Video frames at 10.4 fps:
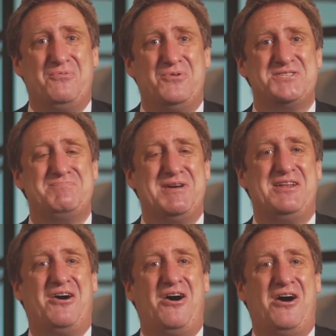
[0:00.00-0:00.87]
What's
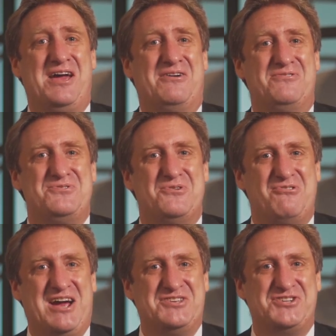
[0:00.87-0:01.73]
been high on
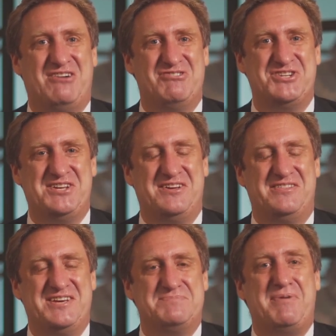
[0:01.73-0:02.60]
your HR agenda
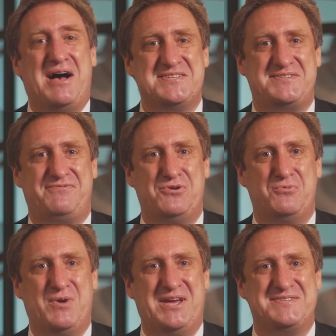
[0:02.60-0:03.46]
these past
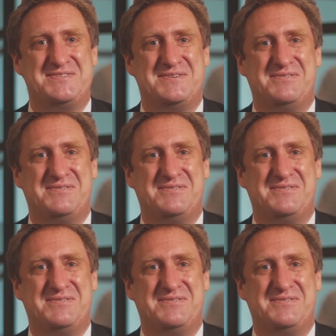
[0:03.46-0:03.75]
few weeks?